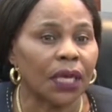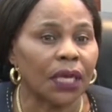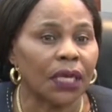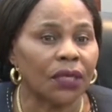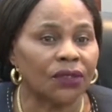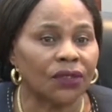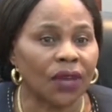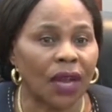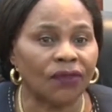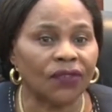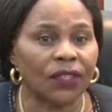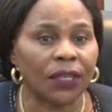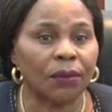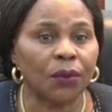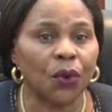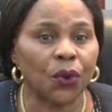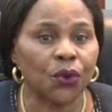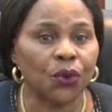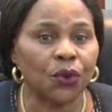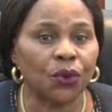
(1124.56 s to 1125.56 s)
draft
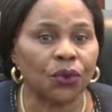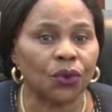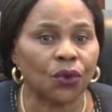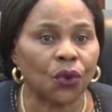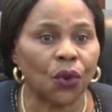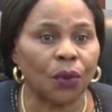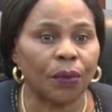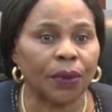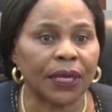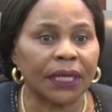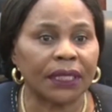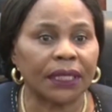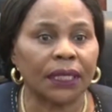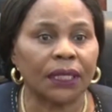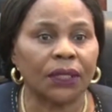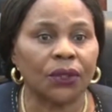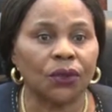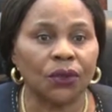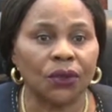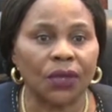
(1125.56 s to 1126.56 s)
MOU on cooperation in
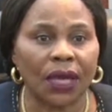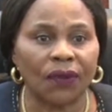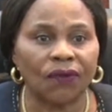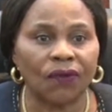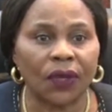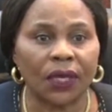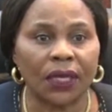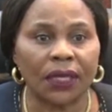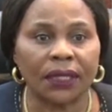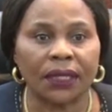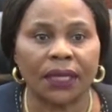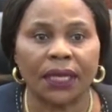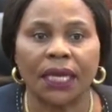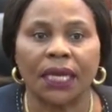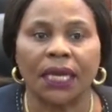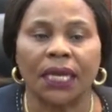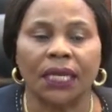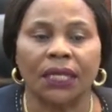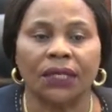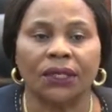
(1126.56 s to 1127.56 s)
youth affairs,
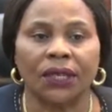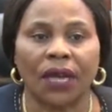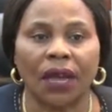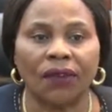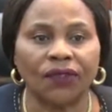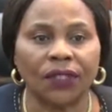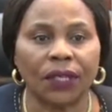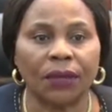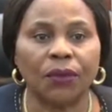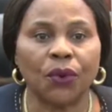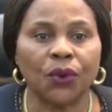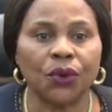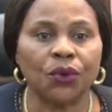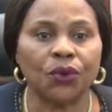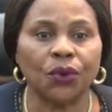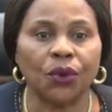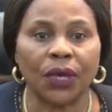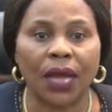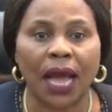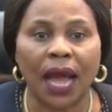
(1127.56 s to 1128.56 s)
draft MOU
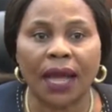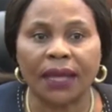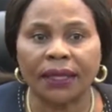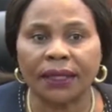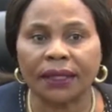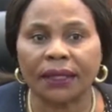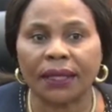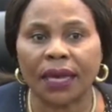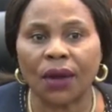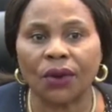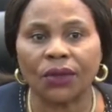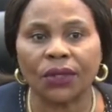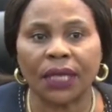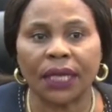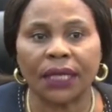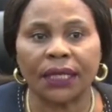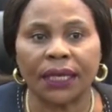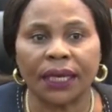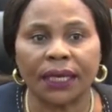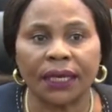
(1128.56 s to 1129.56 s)
on arts, culture
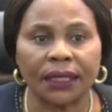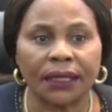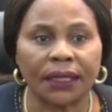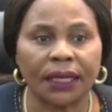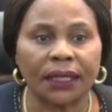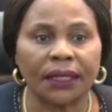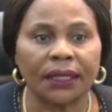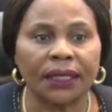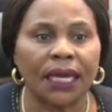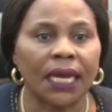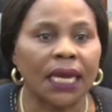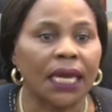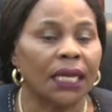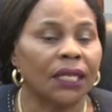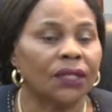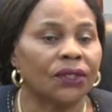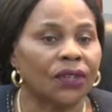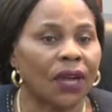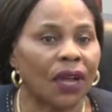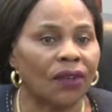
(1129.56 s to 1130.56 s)
and heritage,
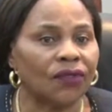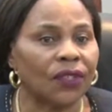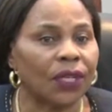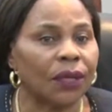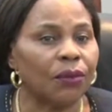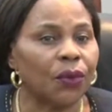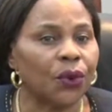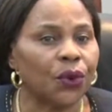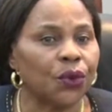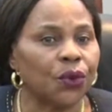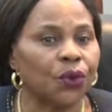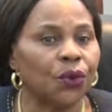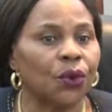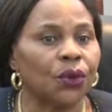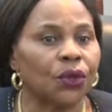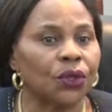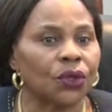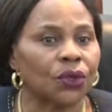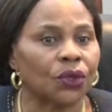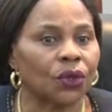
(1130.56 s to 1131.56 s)
draft MOU on
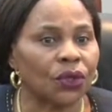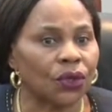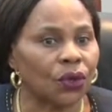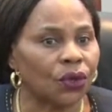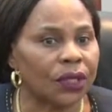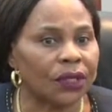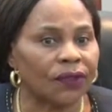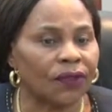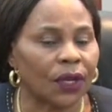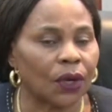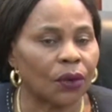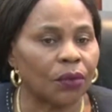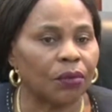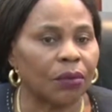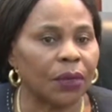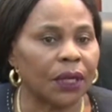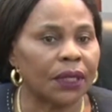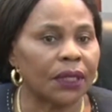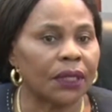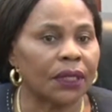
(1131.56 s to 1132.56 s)
social
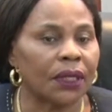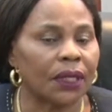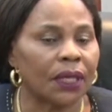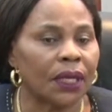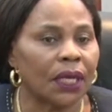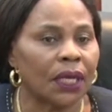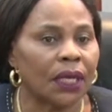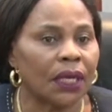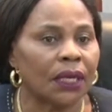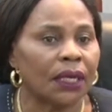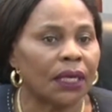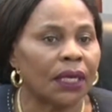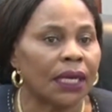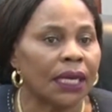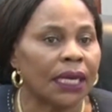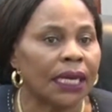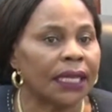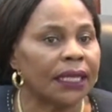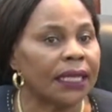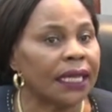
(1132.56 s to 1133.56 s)
development.
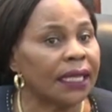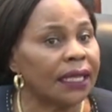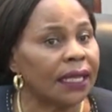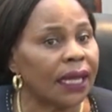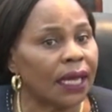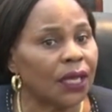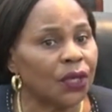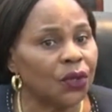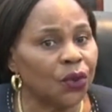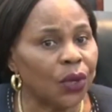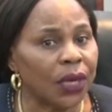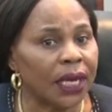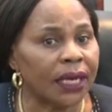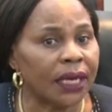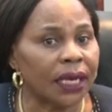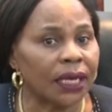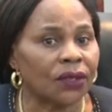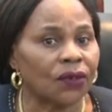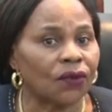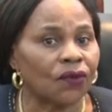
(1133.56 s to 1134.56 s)
And then there are new
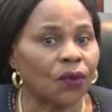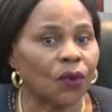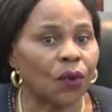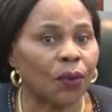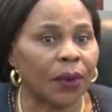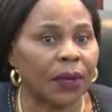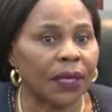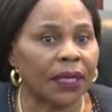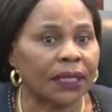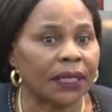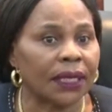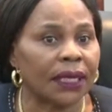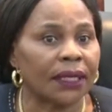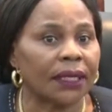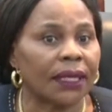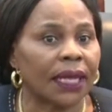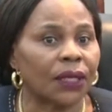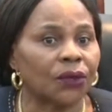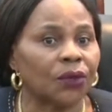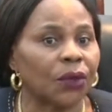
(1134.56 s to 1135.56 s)
areas of cooperation
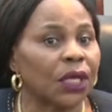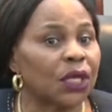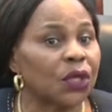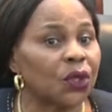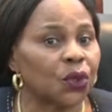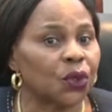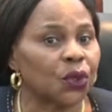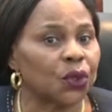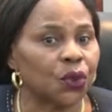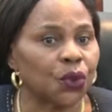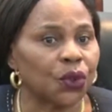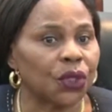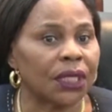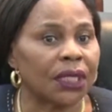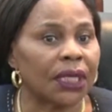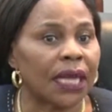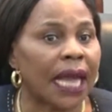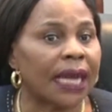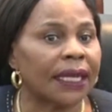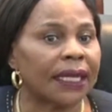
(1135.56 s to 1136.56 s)
that were introduced
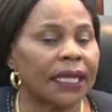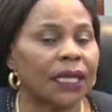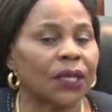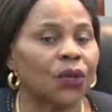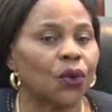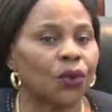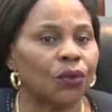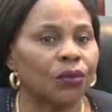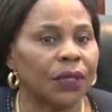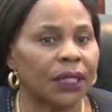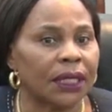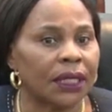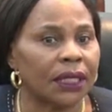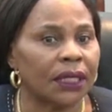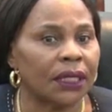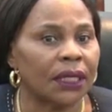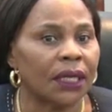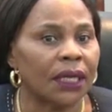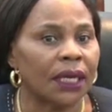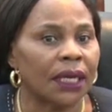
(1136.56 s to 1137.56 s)
under the committee,
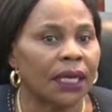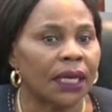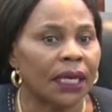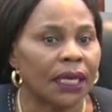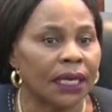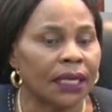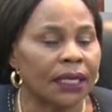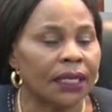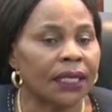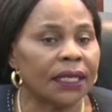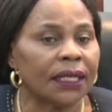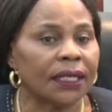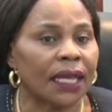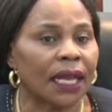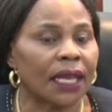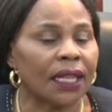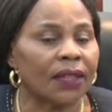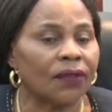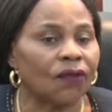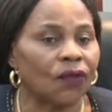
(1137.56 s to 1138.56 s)
and these are
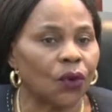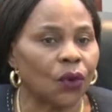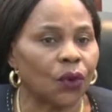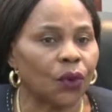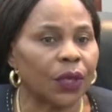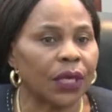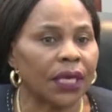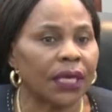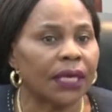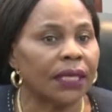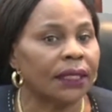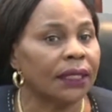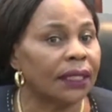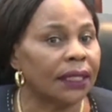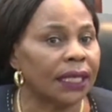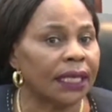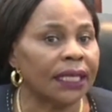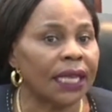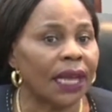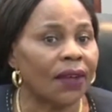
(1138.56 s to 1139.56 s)
the following:
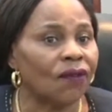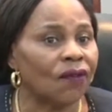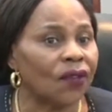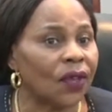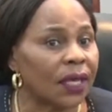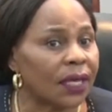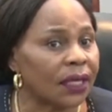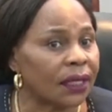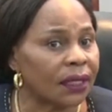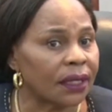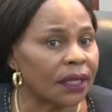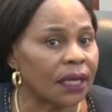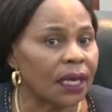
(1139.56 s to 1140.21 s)
gender affairs,